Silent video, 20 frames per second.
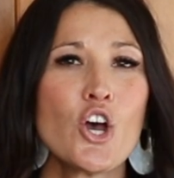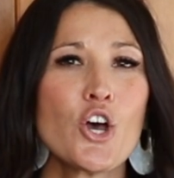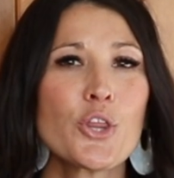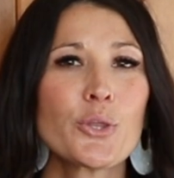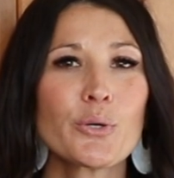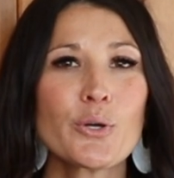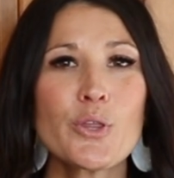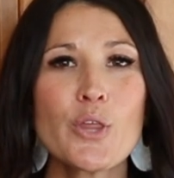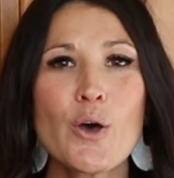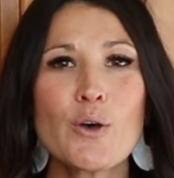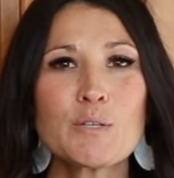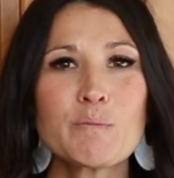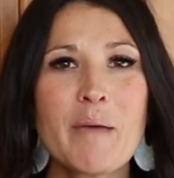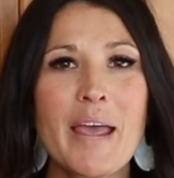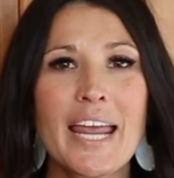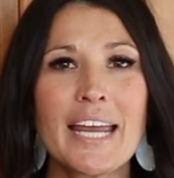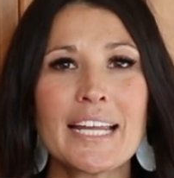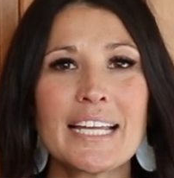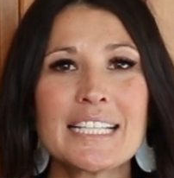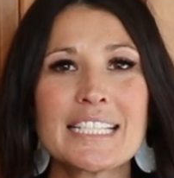Through those
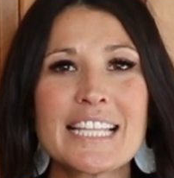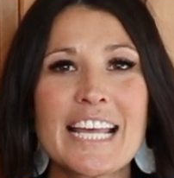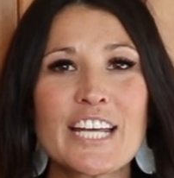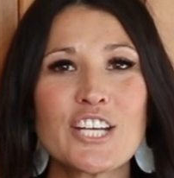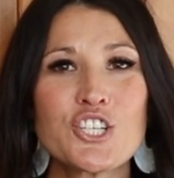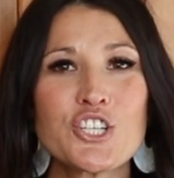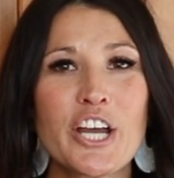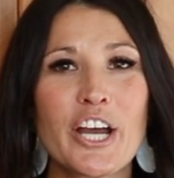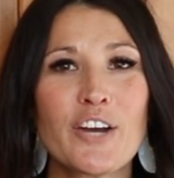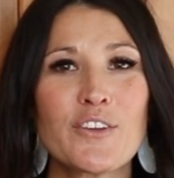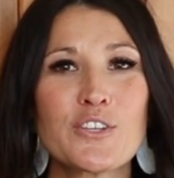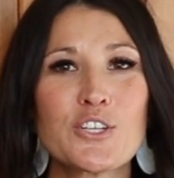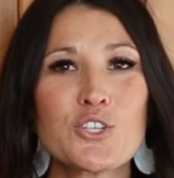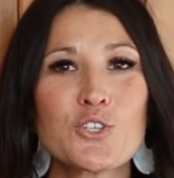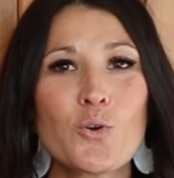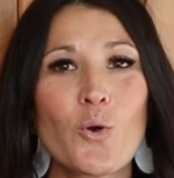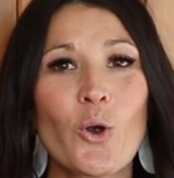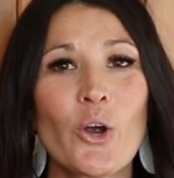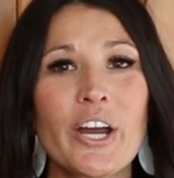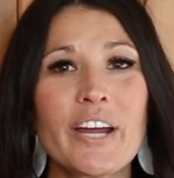paintings, they share the
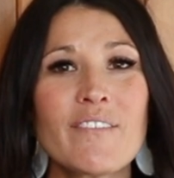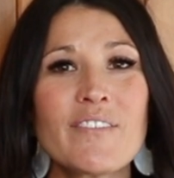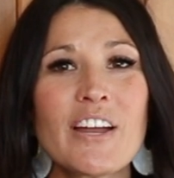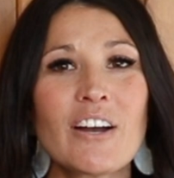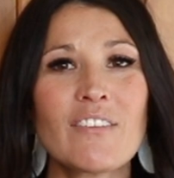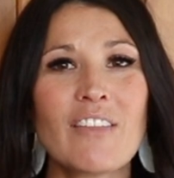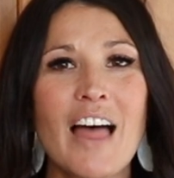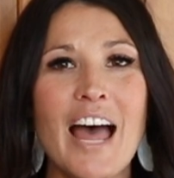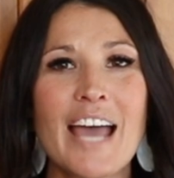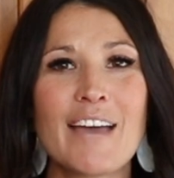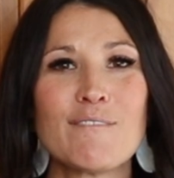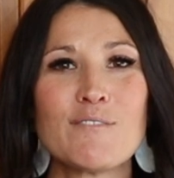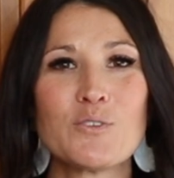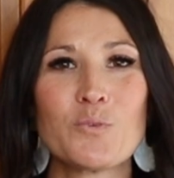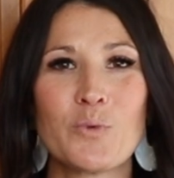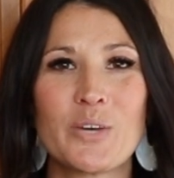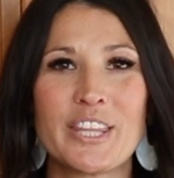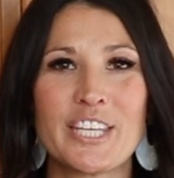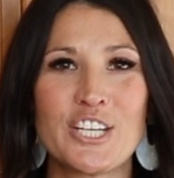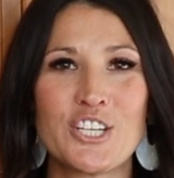story of their lives
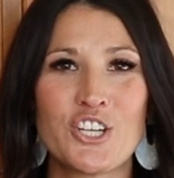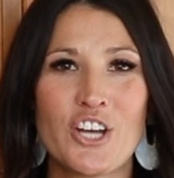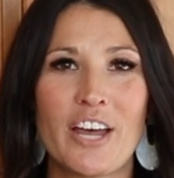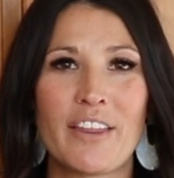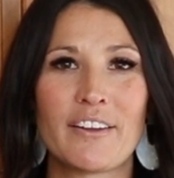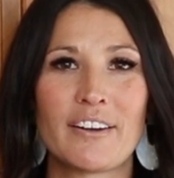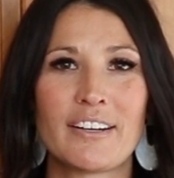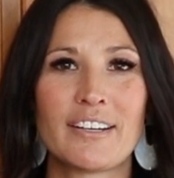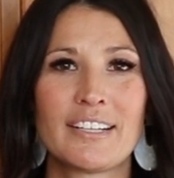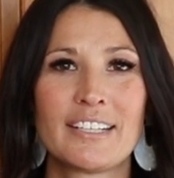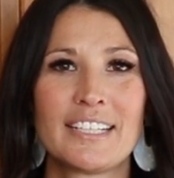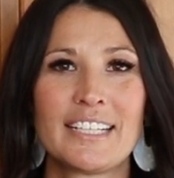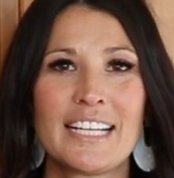with each other.